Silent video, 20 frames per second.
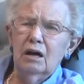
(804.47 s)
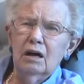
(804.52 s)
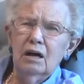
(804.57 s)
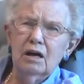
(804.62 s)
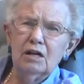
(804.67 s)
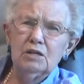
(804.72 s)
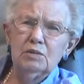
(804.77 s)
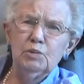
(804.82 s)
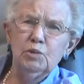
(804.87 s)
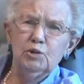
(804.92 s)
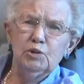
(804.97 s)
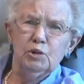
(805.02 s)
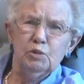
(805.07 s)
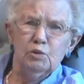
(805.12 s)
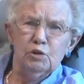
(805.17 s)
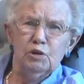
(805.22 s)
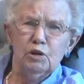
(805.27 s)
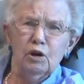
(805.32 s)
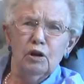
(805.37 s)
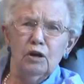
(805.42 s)
I suppose it
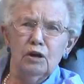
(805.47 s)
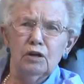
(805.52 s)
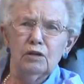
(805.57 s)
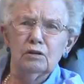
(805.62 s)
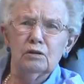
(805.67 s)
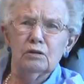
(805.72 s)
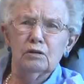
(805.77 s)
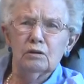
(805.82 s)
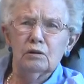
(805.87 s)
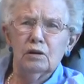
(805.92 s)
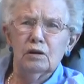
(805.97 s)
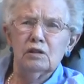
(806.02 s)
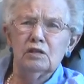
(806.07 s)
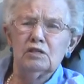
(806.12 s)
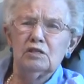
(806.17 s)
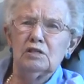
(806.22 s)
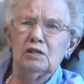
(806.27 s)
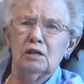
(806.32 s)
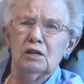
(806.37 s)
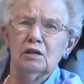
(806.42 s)
was hard, kind of
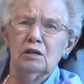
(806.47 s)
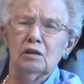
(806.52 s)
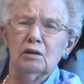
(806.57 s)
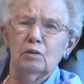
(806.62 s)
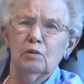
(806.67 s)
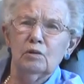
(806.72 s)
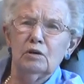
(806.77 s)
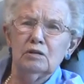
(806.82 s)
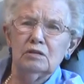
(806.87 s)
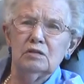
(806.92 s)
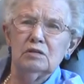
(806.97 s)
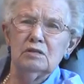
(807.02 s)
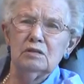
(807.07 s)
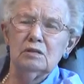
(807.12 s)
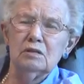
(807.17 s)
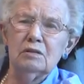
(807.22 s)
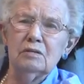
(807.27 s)
suddenly once.